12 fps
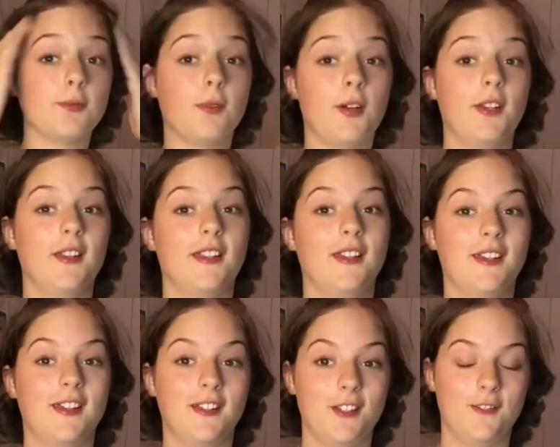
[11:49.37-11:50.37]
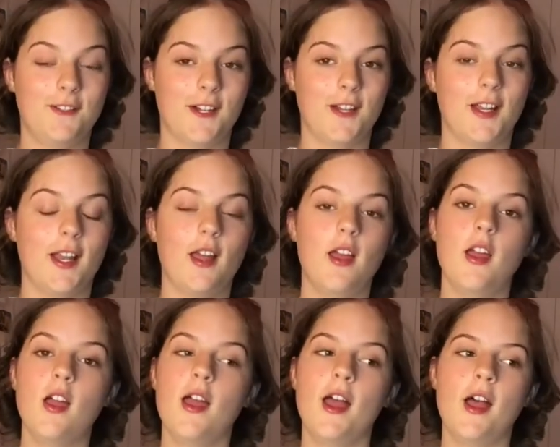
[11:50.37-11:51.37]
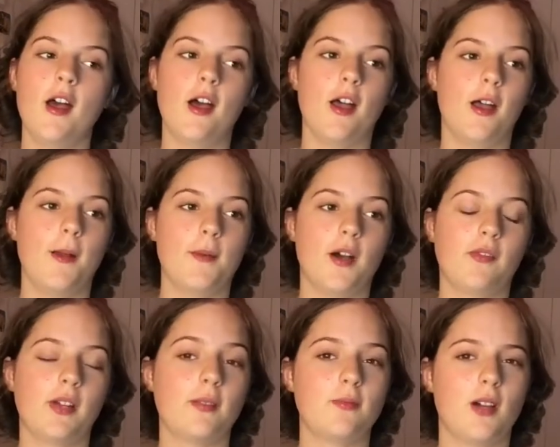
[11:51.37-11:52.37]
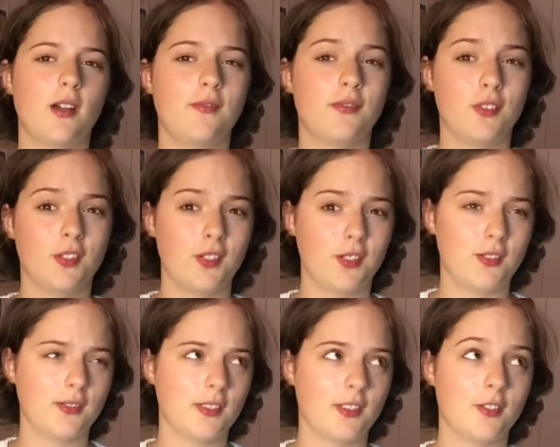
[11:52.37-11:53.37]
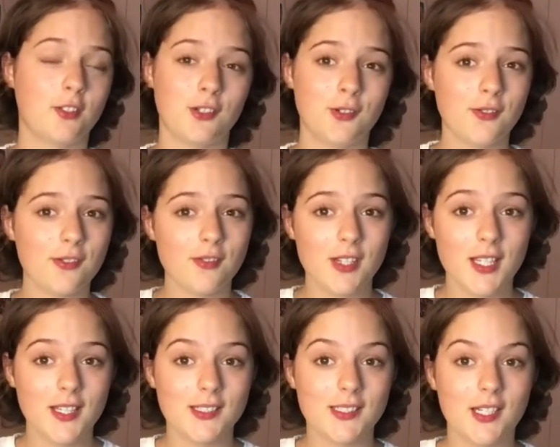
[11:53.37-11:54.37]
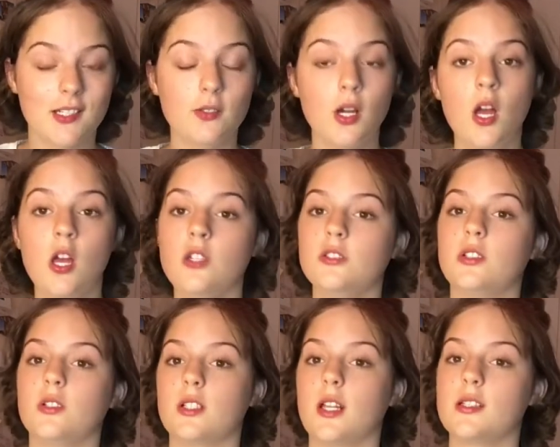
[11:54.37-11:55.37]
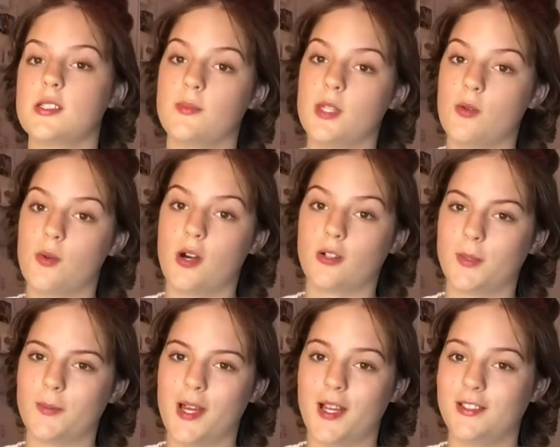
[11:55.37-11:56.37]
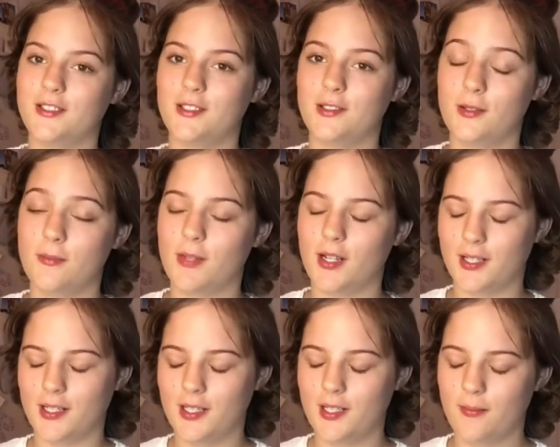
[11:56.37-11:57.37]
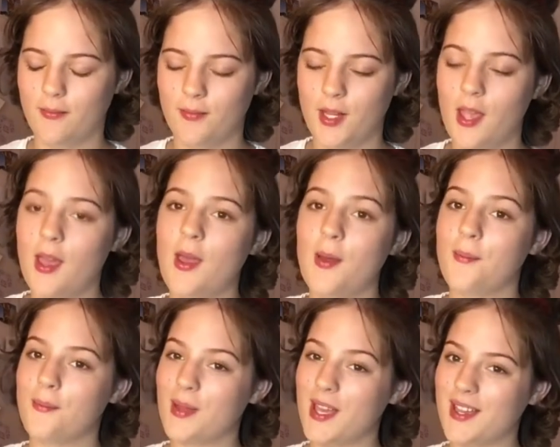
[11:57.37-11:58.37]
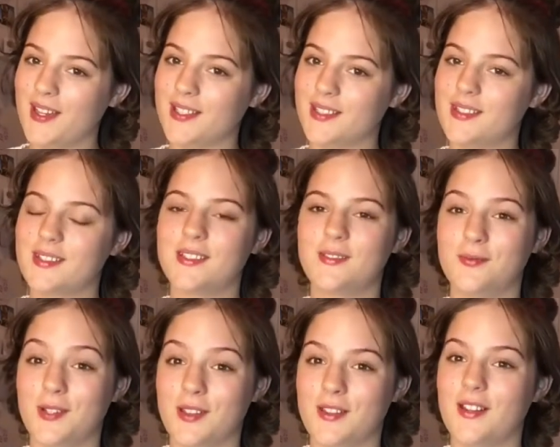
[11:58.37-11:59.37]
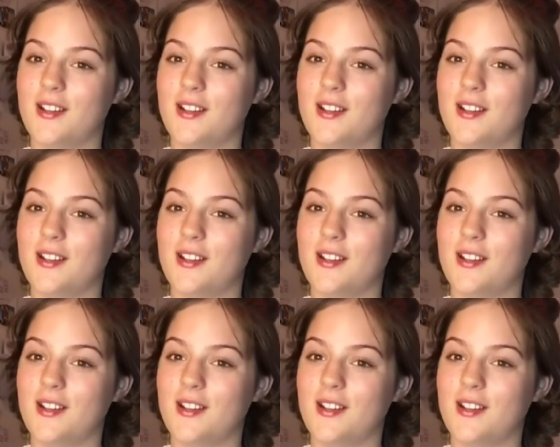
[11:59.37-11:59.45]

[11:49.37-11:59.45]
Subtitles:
want a new phone. I've had mine for 2 or 3 years now. So it's lasted me a while compared to my past with